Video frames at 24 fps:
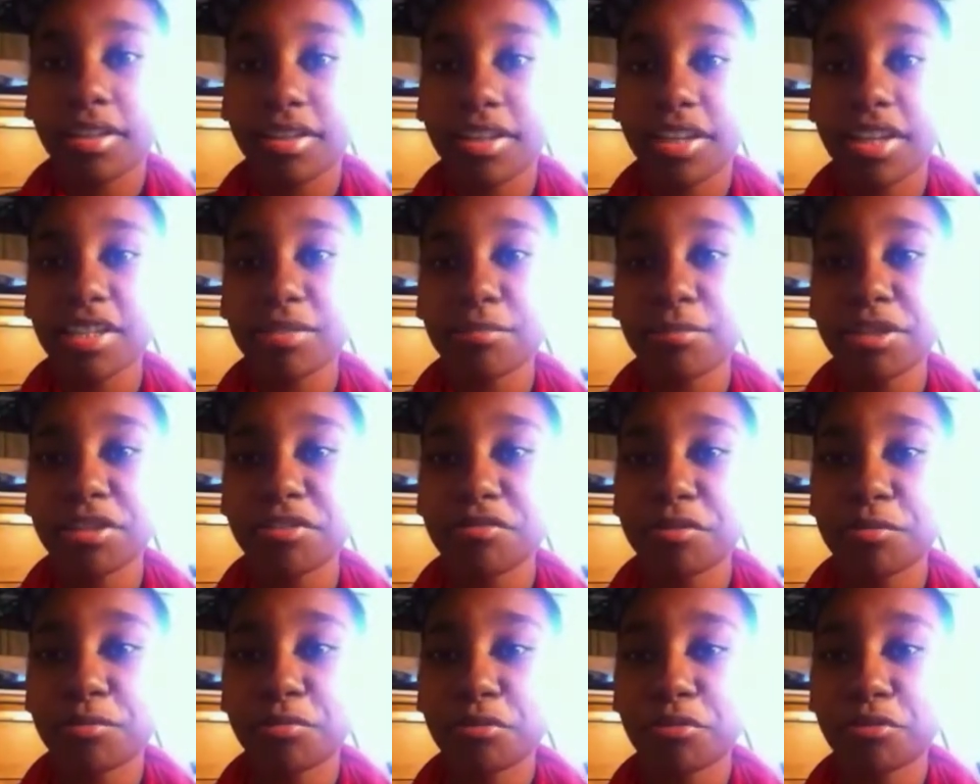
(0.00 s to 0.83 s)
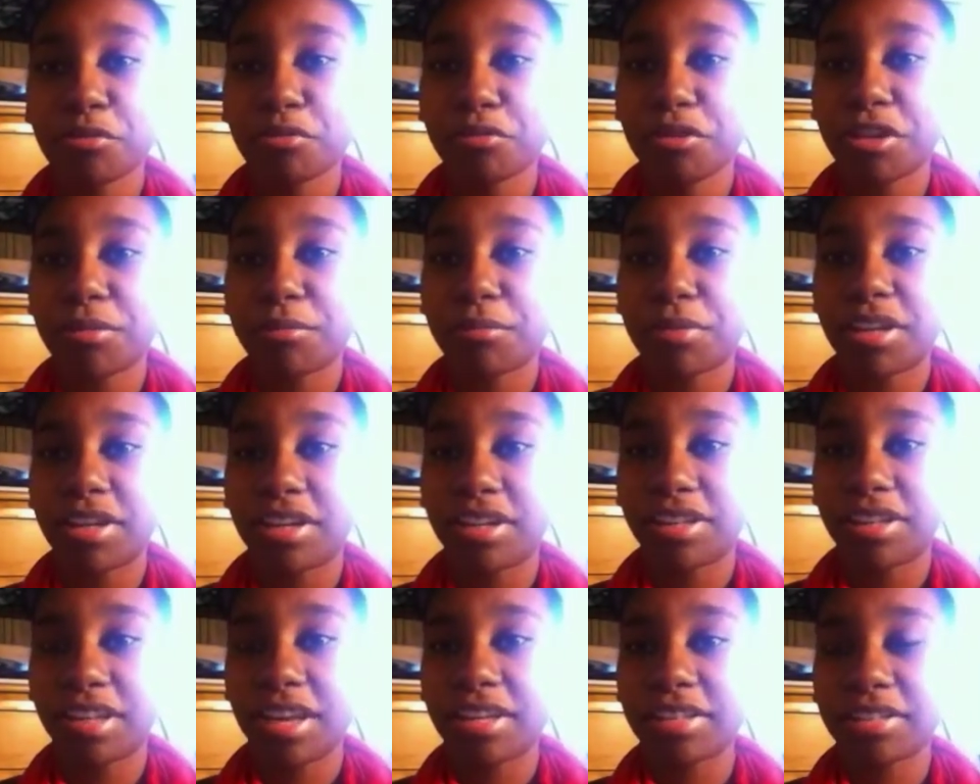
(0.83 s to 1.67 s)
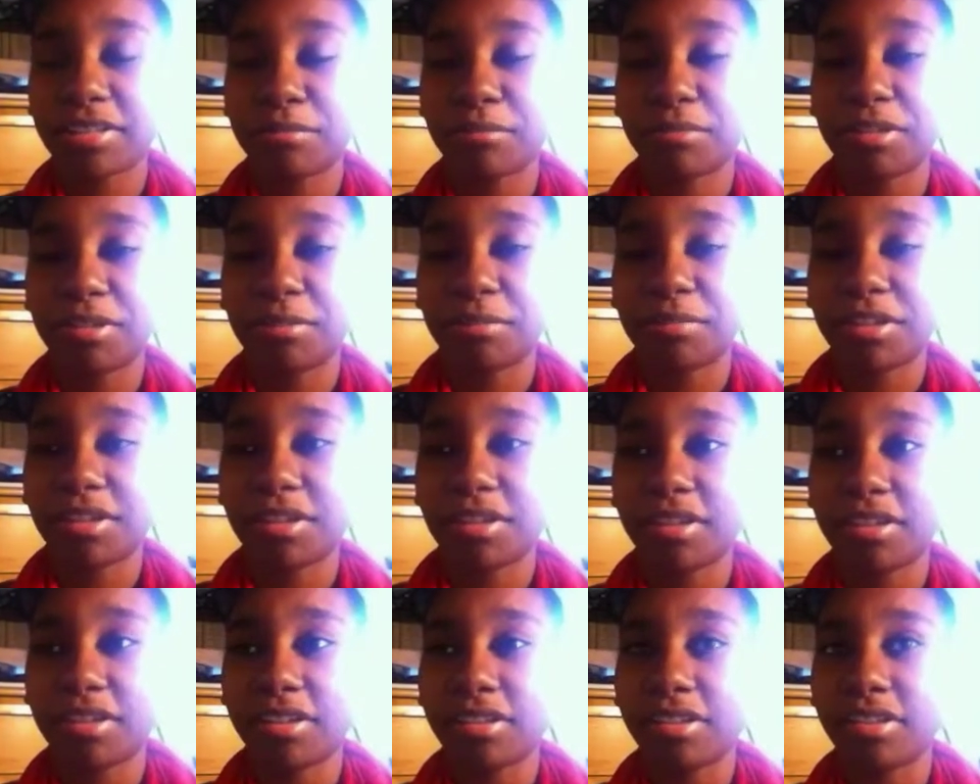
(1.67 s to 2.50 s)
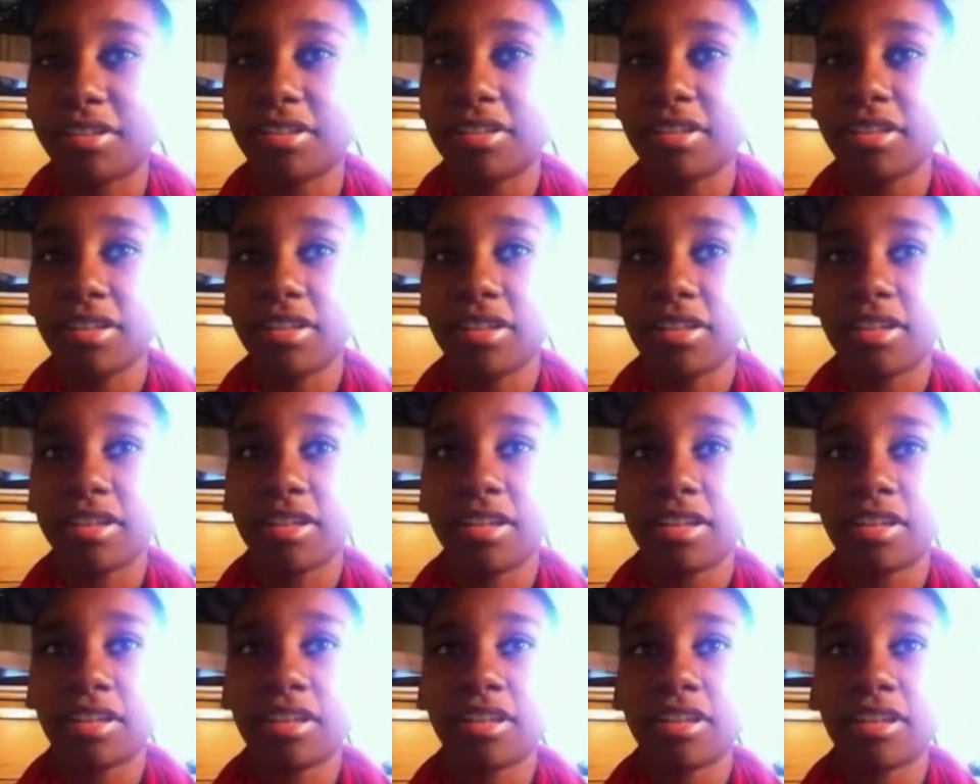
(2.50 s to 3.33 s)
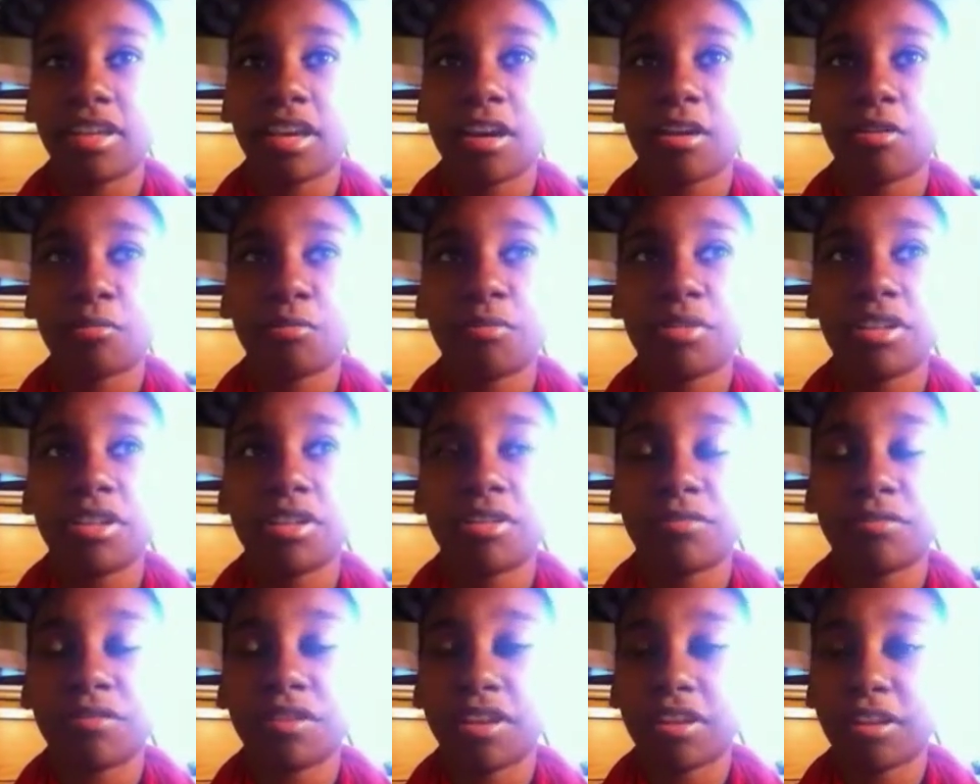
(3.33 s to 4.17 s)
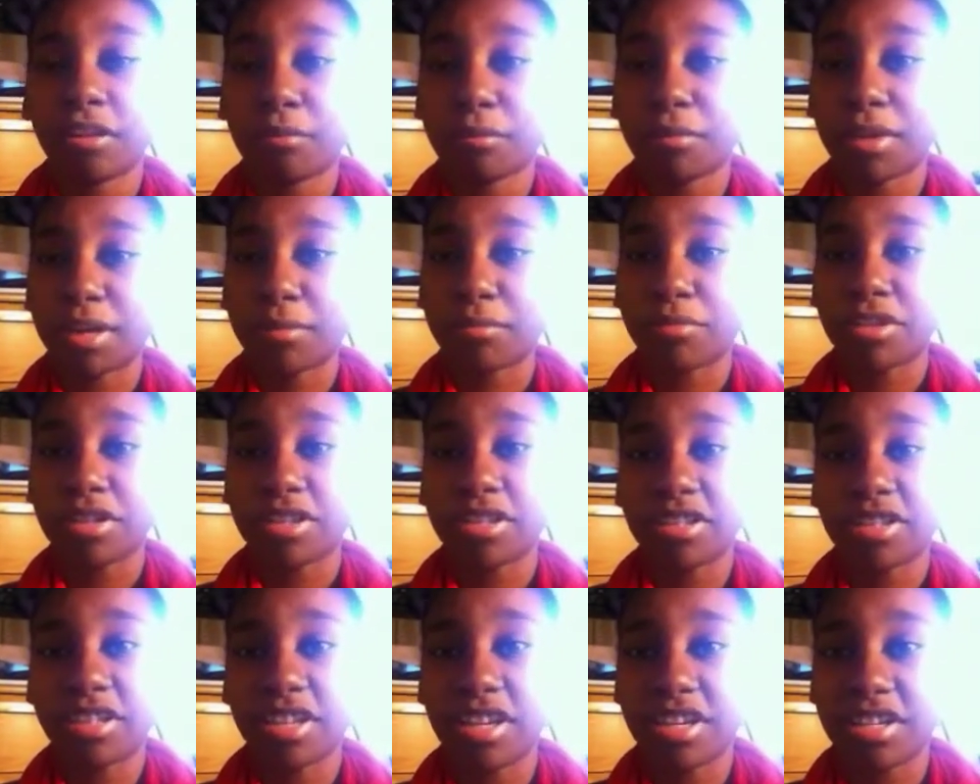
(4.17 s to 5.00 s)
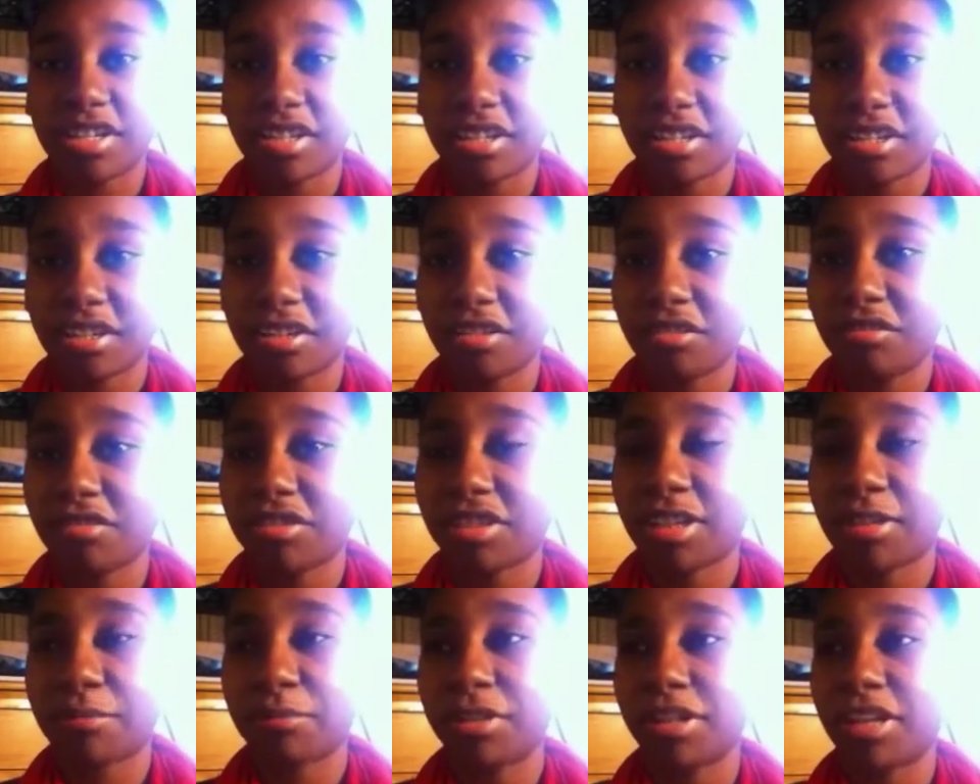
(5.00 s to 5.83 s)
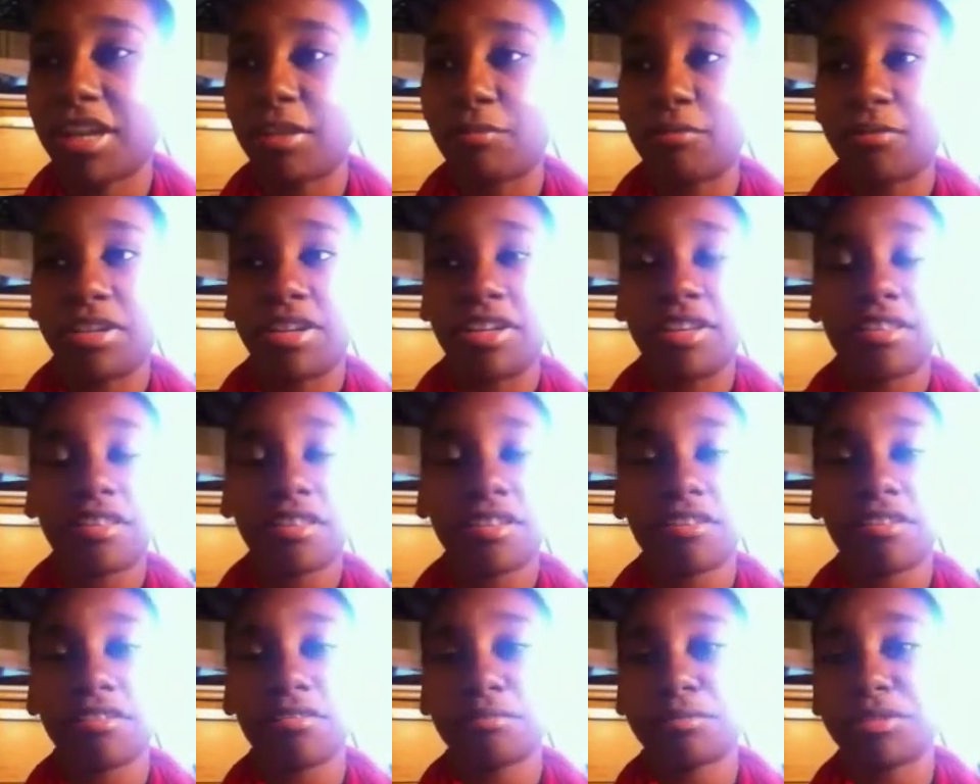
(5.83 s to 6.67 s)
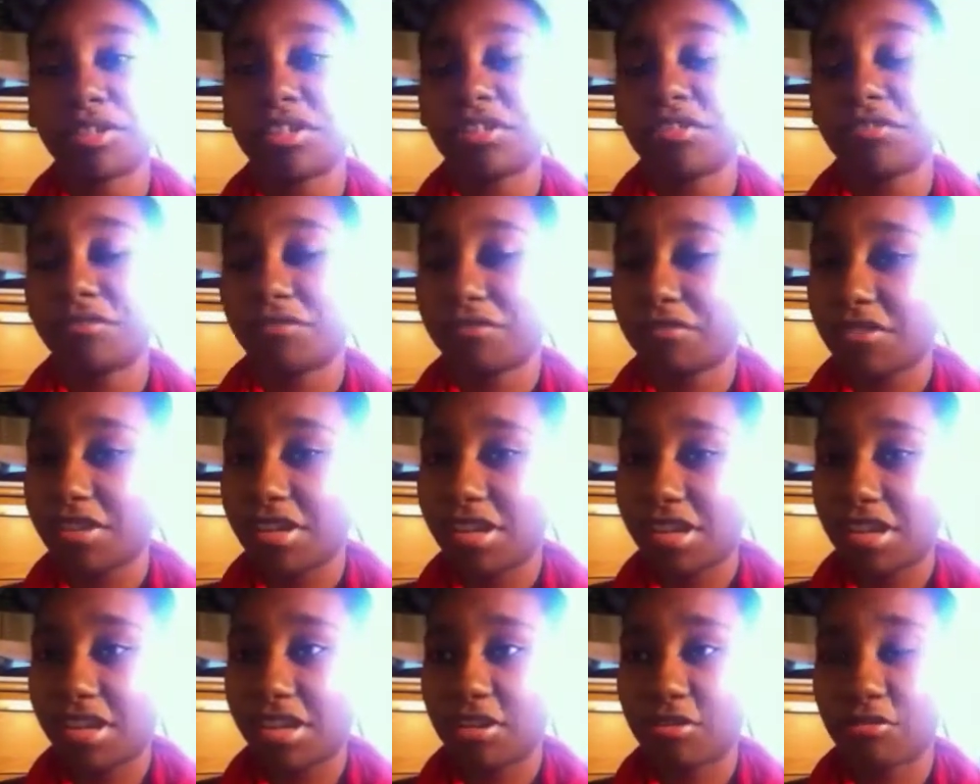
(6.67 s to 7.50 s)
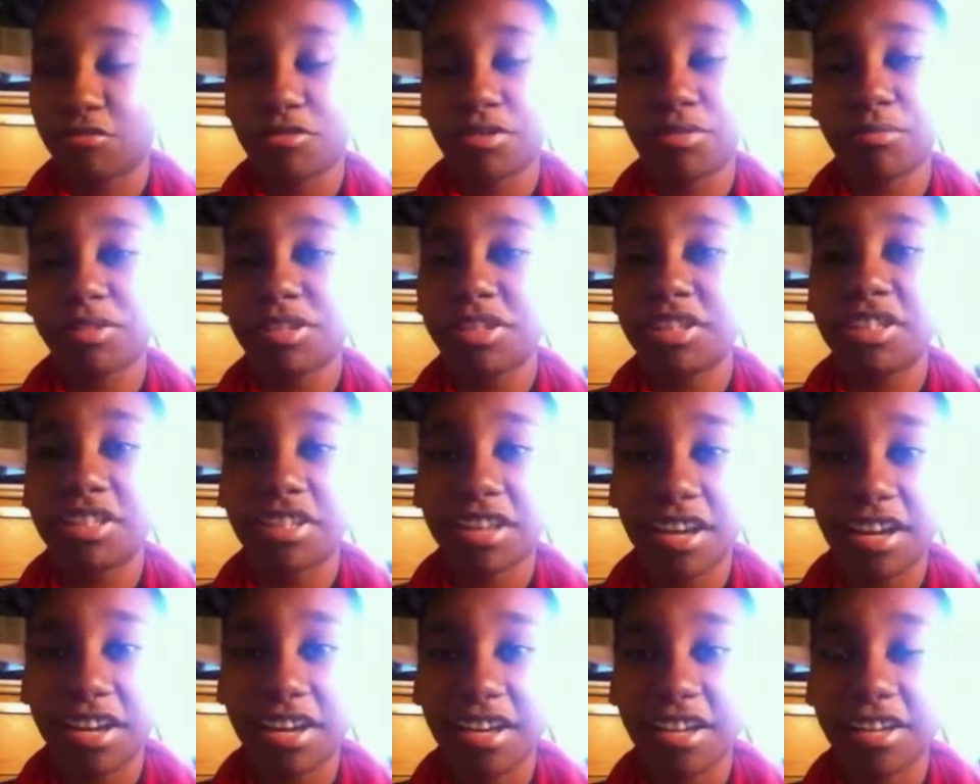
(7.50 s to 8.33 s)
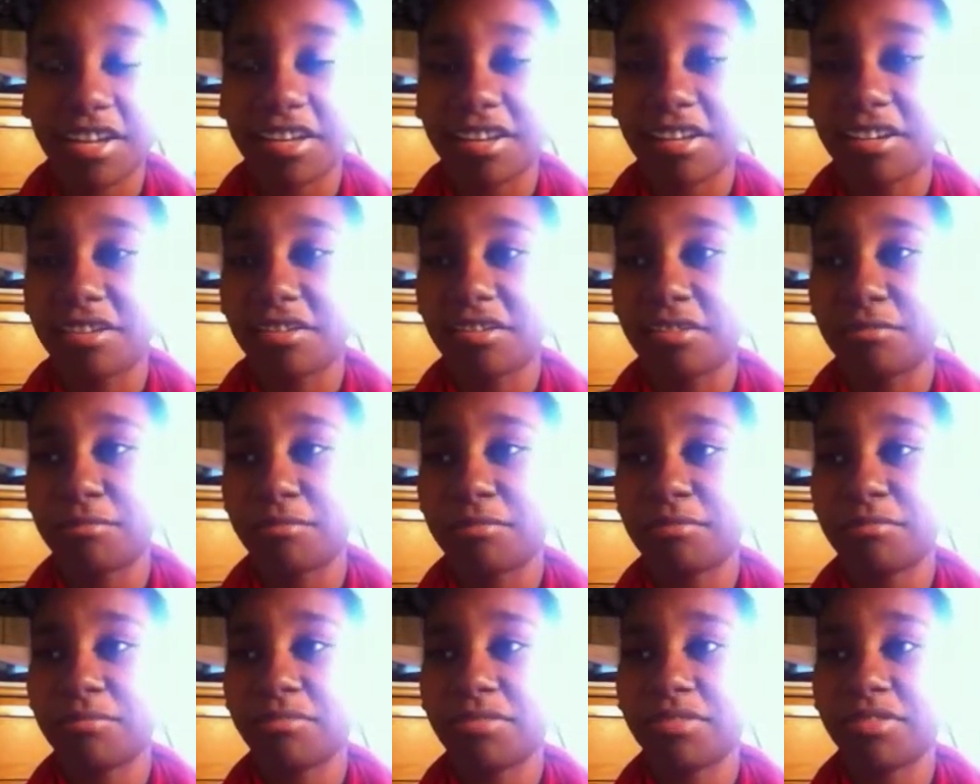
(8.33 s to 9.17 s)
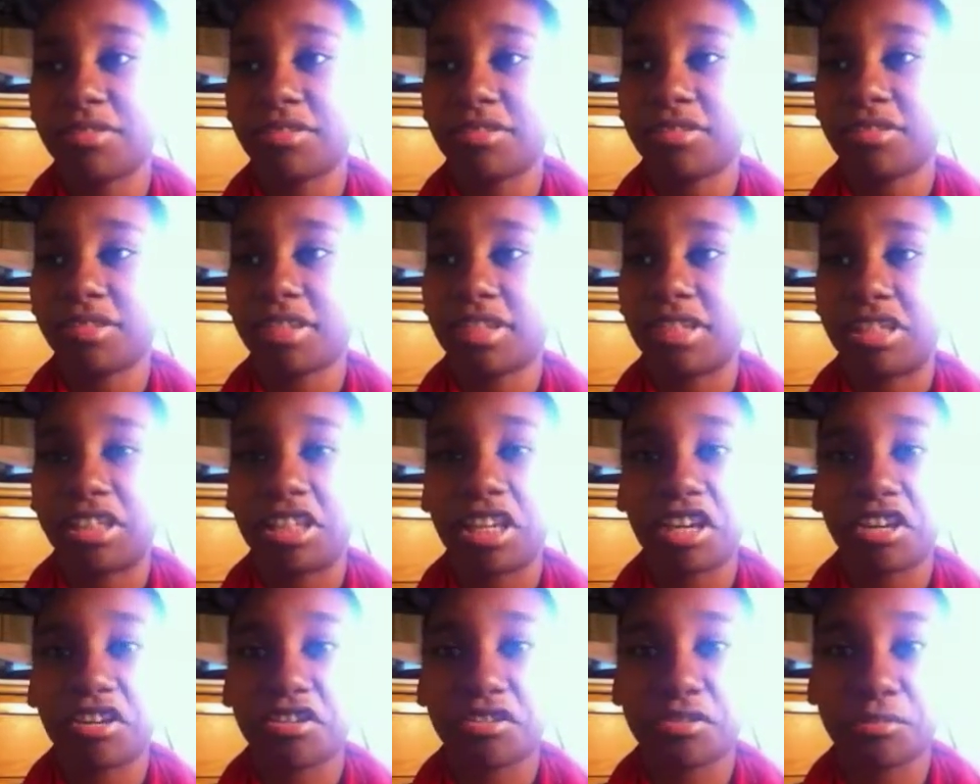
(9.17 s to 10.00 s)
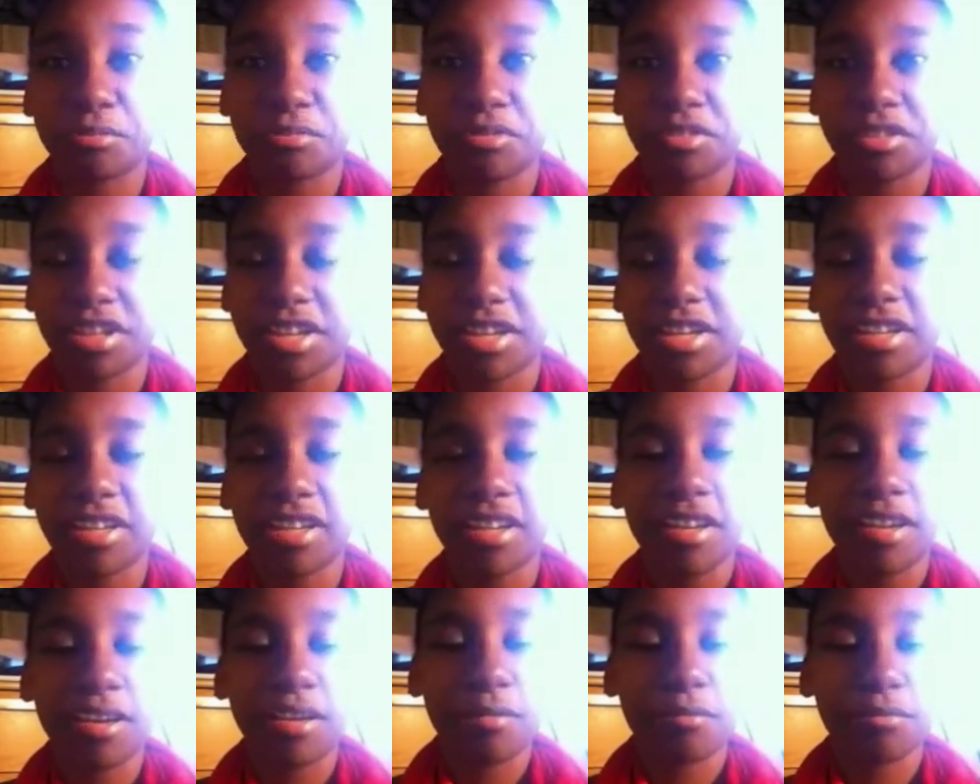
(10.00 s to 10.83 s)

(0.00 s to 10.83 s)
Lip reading: The ACE Mentoring program meant a lot to me because it helped me develop my presentation skills. I went in there being extremely shy and scared to present,